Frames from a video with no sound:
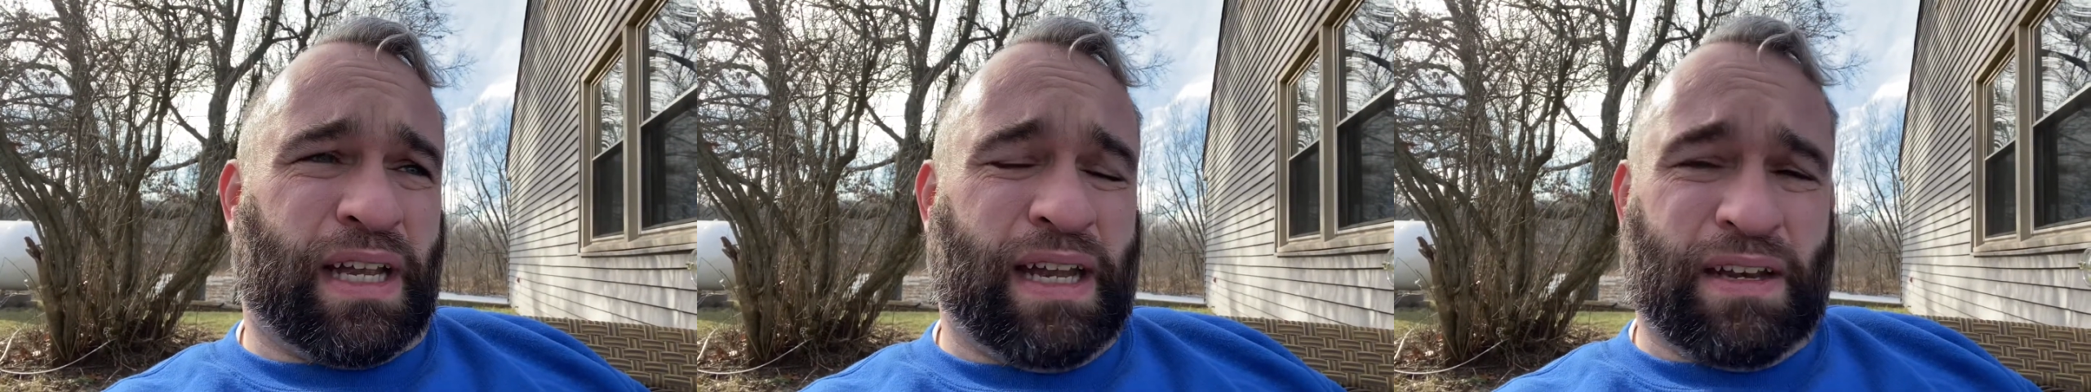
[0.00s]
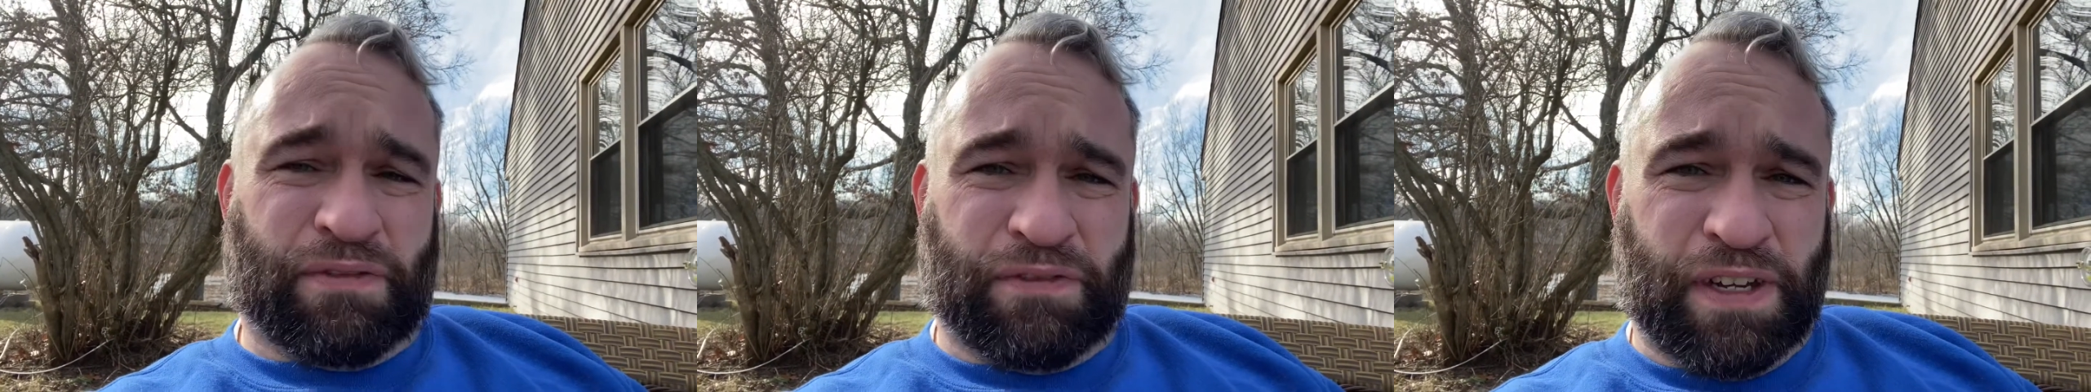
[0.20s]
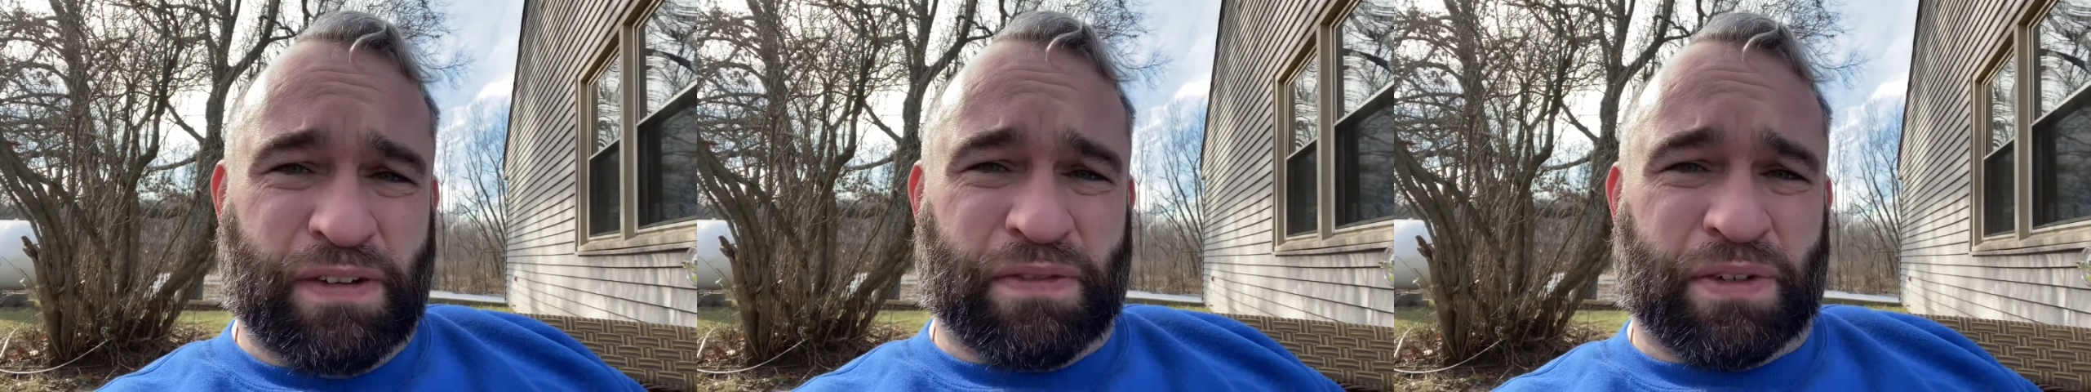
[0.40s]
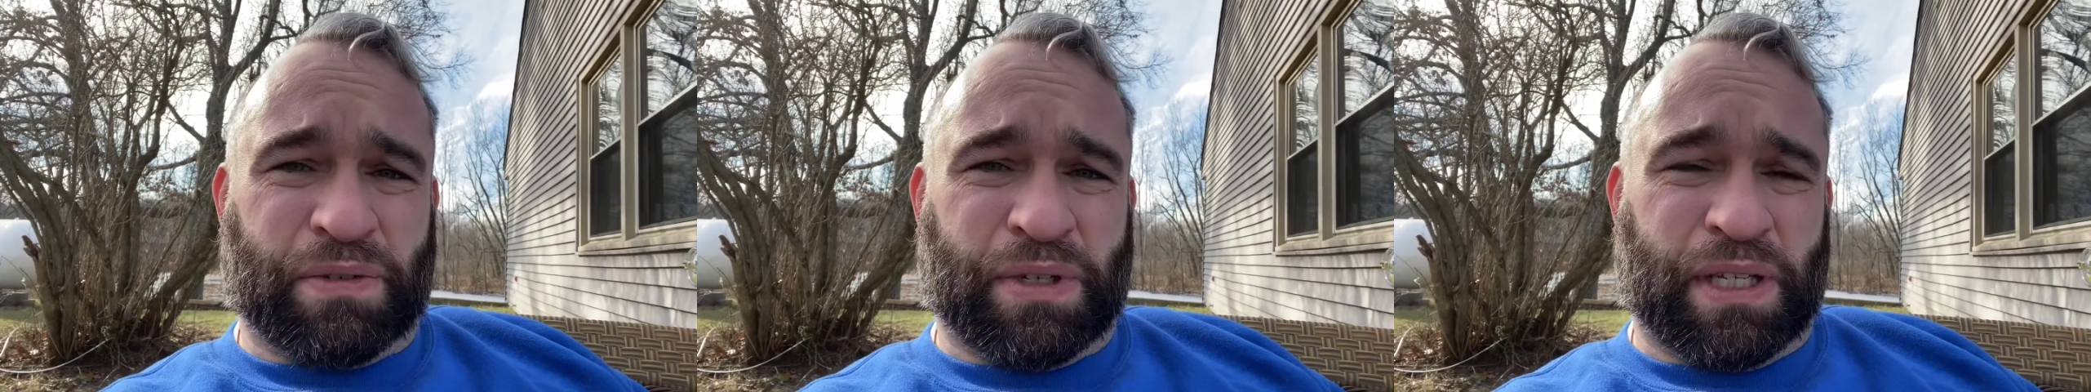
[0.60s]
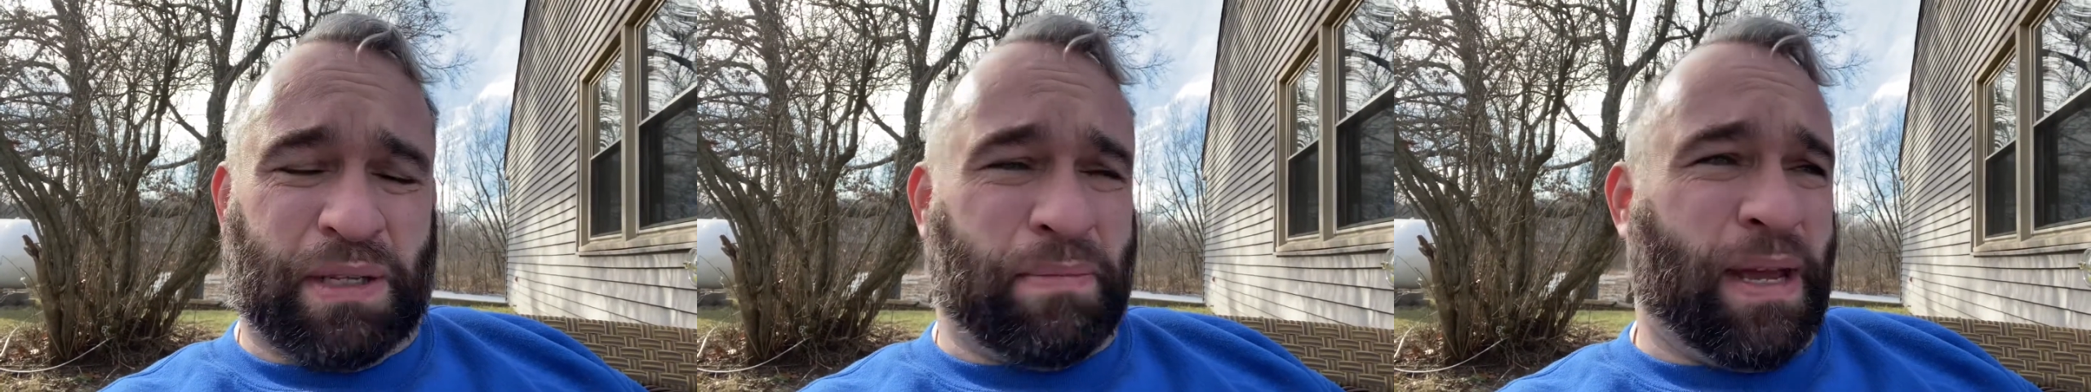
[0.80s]
had a fever
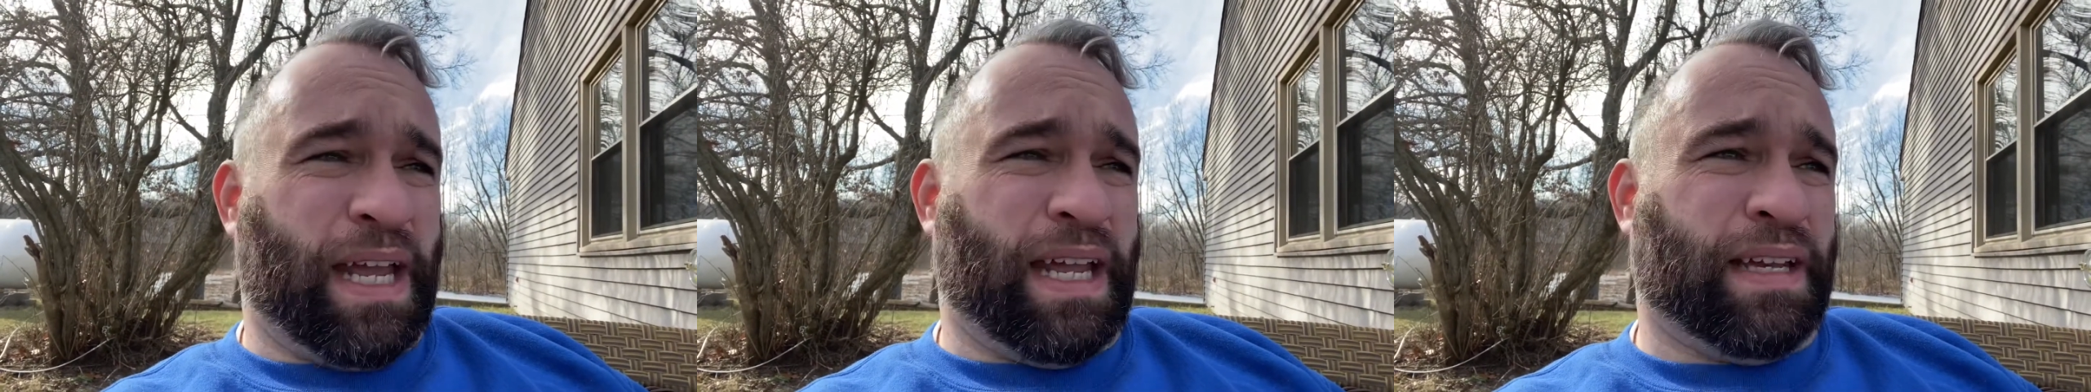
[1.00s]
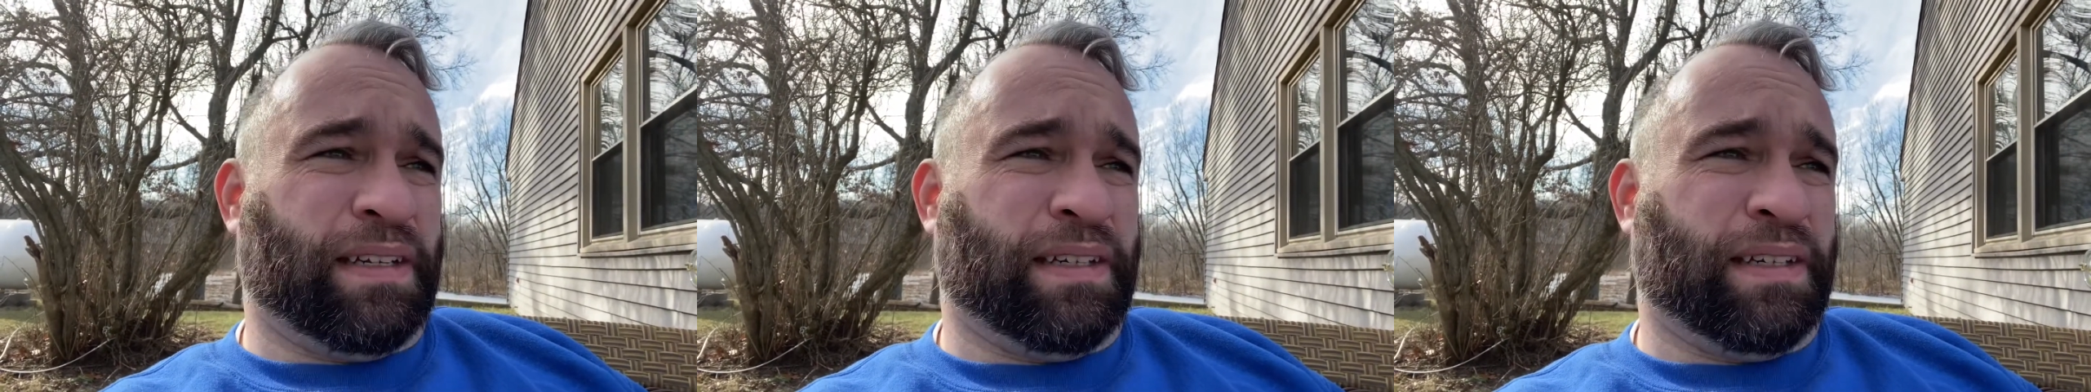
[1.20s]
really bad.